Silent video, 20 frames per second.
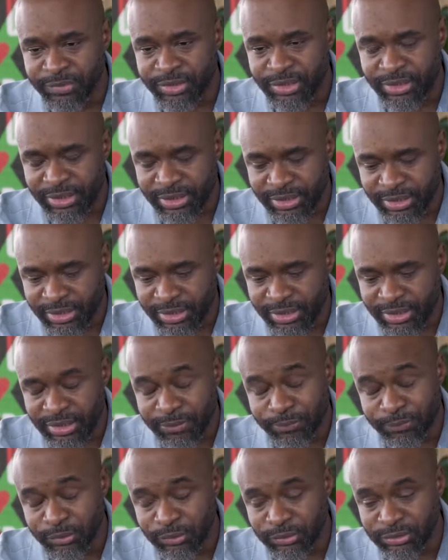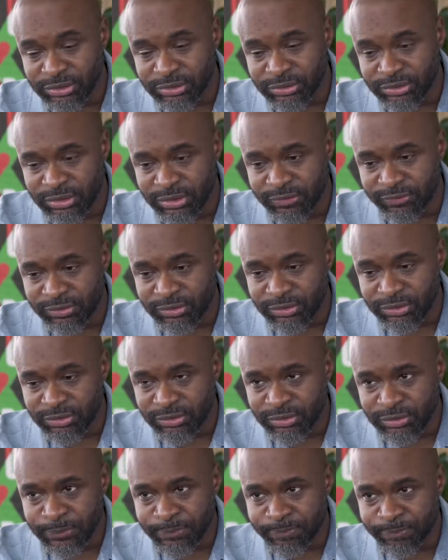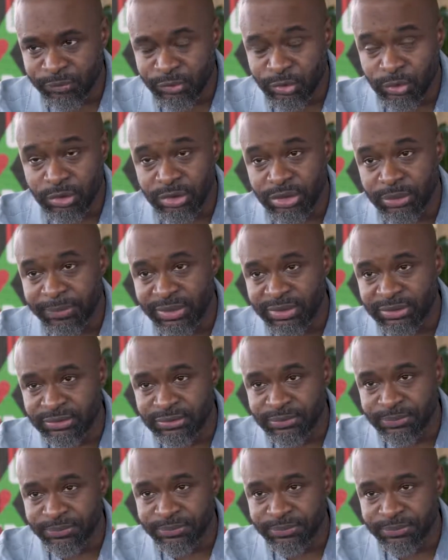hair and beauty services on demand.